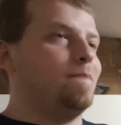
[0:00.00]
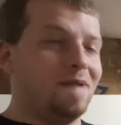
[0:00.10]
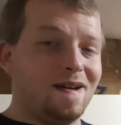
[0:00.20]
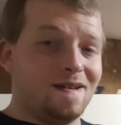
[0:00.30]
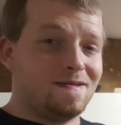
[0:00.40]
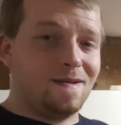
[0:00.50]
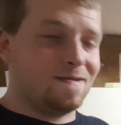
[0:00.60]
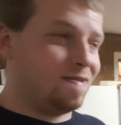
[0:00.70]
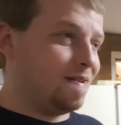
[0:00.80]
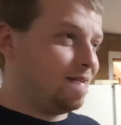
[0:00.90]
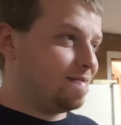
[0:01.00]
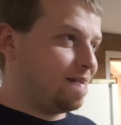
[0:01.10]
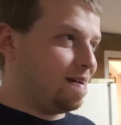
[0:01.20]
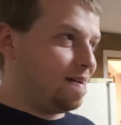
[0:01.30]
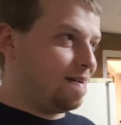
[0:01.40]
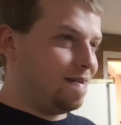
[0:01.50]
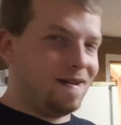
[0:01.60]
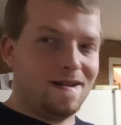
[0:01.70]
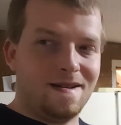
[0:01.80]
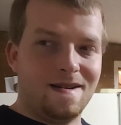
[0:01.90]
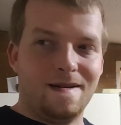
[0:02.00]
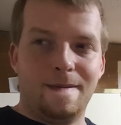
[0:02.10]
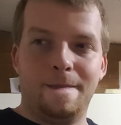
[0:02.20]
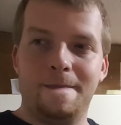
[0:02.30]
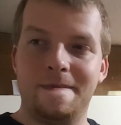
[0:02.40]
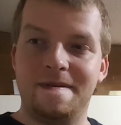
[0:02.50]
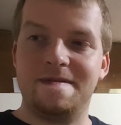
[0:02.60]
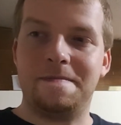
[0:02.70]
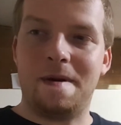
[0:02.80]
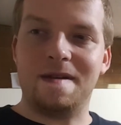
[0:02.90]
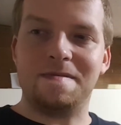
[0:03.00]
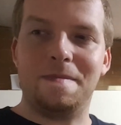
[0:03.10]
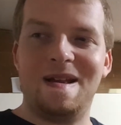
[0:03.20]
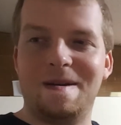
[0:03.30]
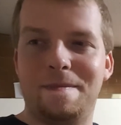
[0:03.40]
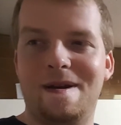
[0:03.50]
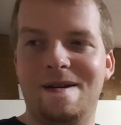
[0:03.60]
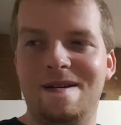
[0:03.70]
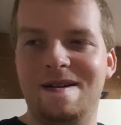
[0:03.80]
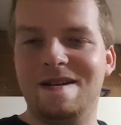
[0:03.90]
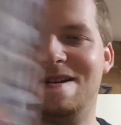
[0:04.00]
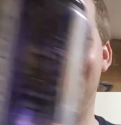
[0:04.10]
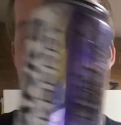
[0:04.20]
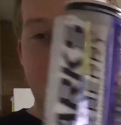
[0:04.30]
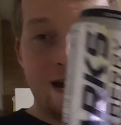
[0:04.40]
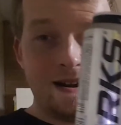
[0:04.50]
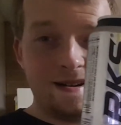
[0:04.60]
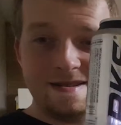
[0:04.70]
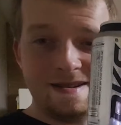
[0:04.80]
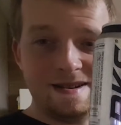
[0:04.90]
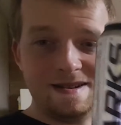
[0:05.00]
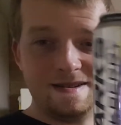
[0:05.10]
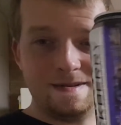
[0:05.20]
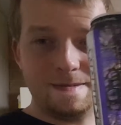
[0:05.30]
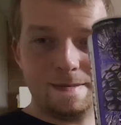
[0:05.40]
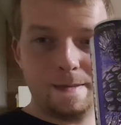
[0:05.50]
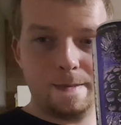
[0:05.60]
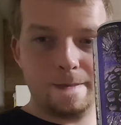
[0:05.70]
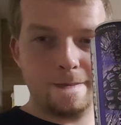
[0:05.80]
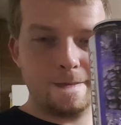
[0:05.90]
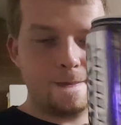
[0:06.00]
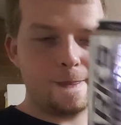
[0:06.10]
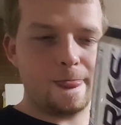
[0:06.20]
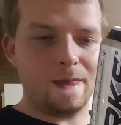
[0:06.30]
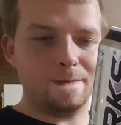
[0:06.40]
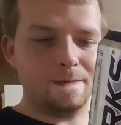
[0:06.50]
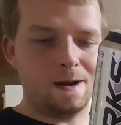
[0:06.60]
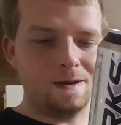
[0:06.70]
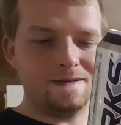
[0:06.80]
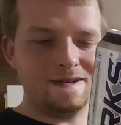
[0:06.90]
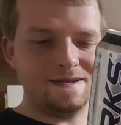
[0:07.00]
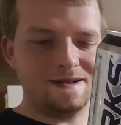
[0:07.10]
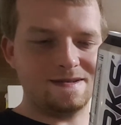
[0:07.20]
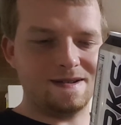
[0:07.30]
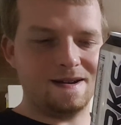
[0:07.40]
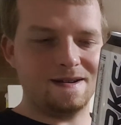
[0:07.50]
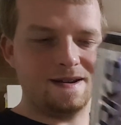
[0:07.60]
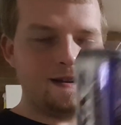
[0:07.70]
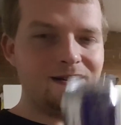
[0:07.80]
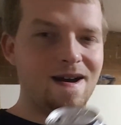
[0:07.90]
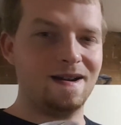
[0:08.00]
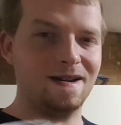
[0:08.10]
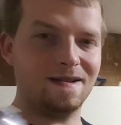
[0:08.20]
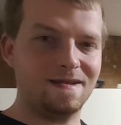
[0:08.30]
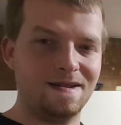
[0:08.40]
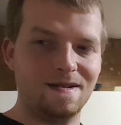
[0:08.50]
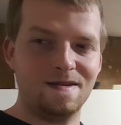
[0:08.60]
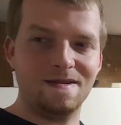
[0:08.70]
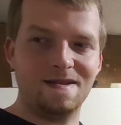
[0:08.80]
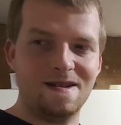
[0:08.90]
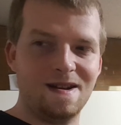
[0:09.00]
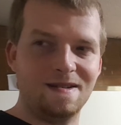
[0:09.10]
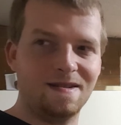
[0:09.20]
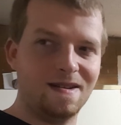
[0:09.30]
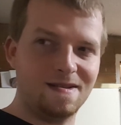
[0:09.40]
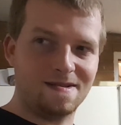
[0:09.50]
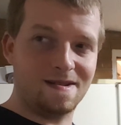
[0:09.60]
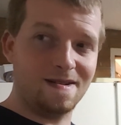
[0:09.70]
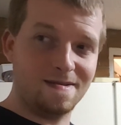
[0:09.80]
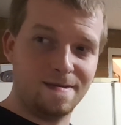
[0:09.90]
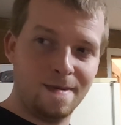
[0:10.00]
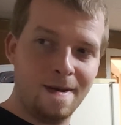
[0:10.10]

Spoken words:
But yeah, that's all the shout outs I got. Sparks BlackBerry, 8 out of 10. Only reason it's not a 9 out of 10 or 10 out of 10 is because